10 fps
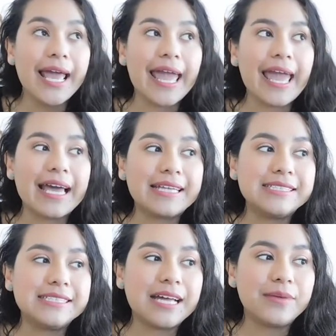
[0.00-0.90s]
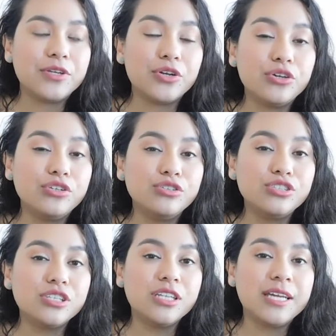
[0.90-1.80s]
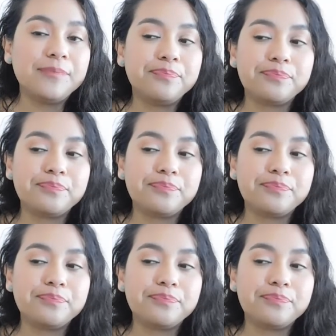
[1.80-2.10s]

And you usually